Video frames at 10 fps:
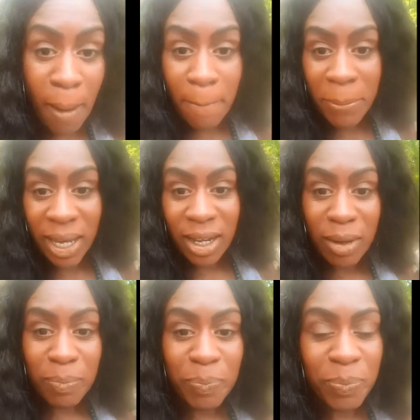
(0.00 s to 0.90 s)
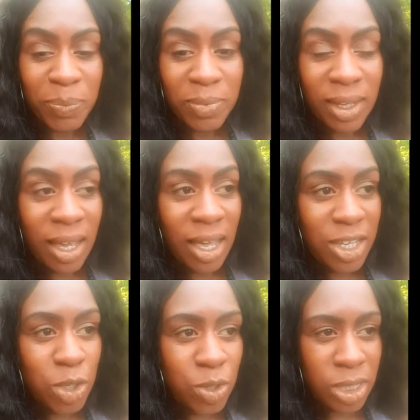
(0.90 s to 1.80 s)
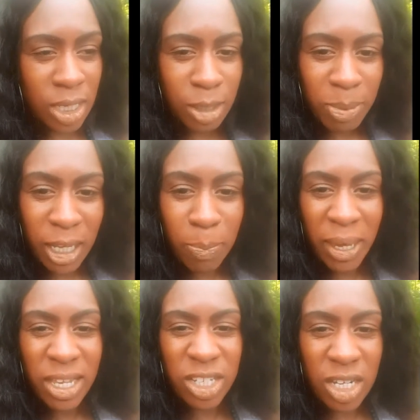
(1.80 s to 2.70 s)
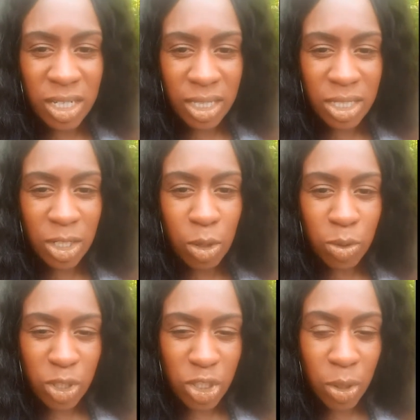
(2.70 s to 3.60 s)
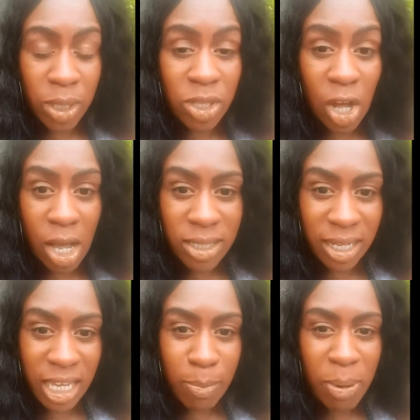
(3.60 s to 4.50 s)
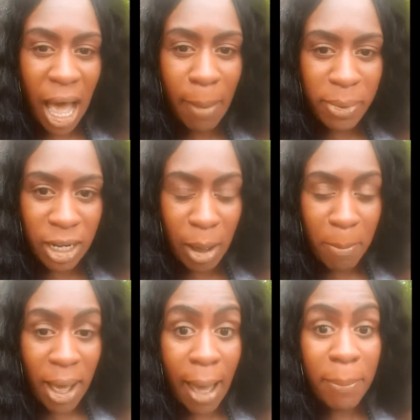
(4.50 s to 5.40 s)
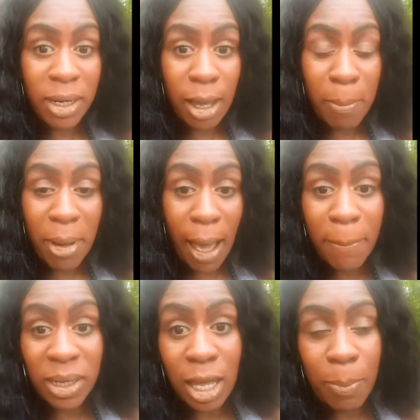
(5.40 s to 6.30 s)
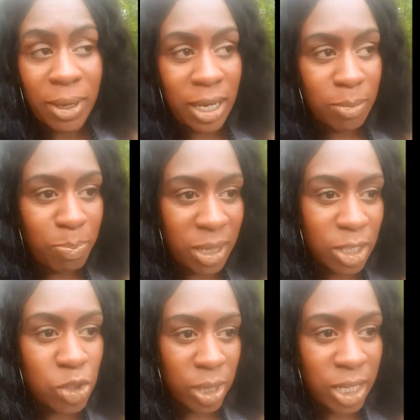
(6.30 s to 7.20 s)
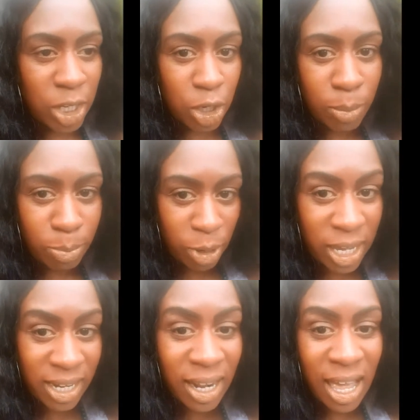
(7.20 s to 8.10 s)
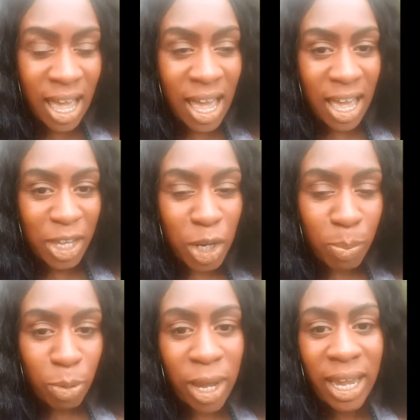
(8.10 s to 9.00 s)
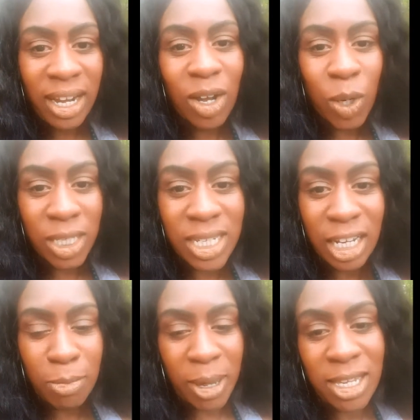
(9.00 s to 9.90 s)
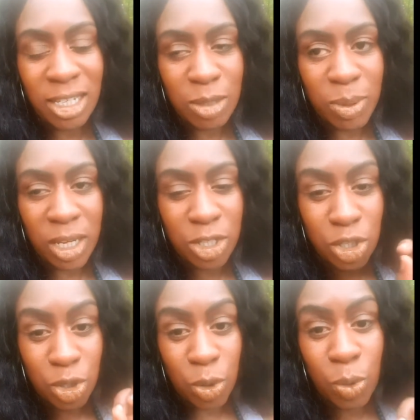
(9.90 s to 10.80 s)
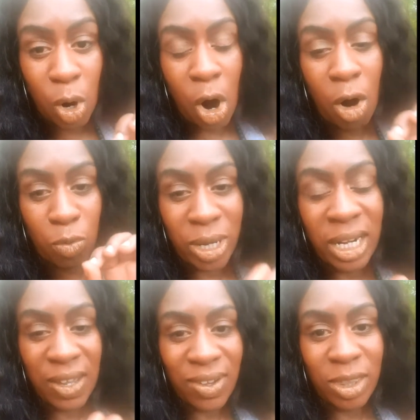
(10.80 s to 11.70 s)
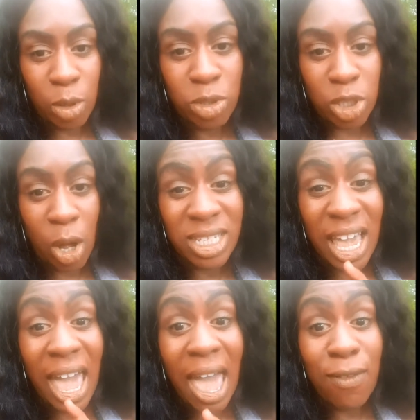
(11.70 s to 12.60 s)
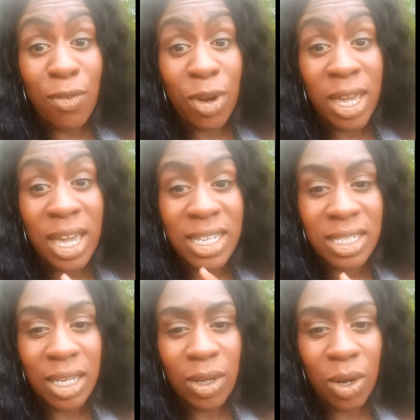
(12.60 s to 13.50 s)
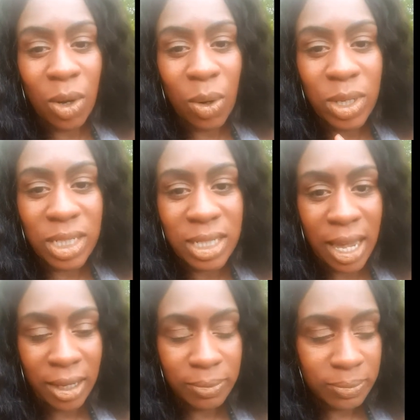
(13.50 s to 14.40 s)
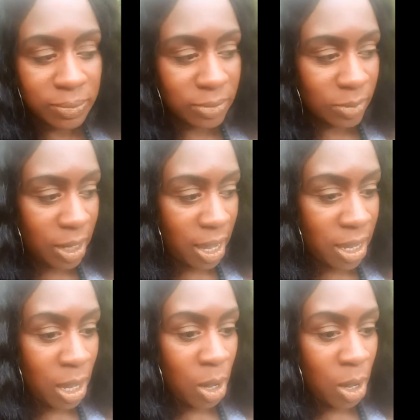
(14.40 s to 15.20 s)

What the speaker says: But you just need to be able to pay attention to those certain thoughts that keep popping up, and penetrating your brain on a daily basis, because you are reliving those thoughts every single day. Okay?